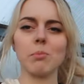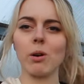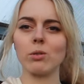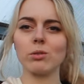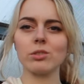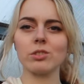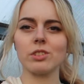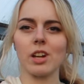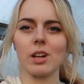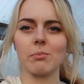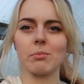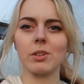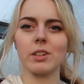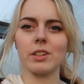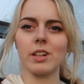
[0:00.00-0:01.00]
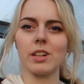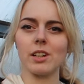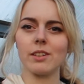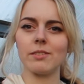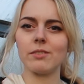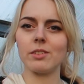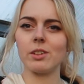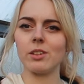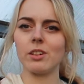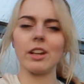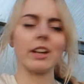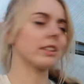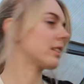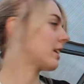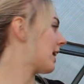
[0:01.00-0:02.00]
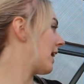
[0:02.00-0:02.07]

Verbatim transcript: post I'm gonna, or like the